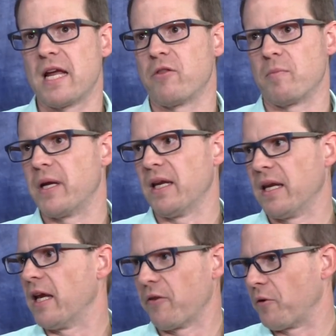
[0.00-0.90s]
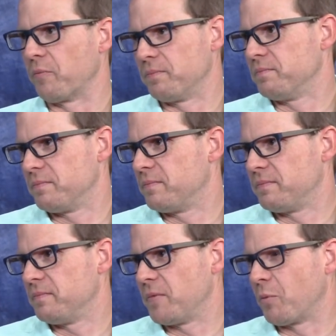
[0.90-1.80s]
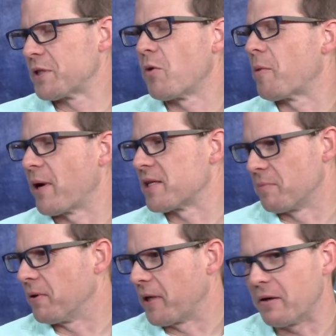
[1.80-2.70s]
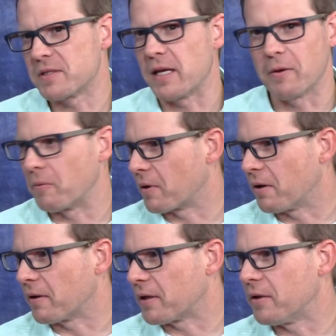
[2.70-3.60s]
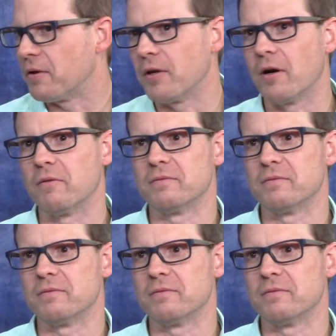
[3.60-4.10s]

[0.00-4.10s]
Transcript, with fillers: there being any other. Yeah. There was no other possibility. You don't say no to a calling. You, right. you don't.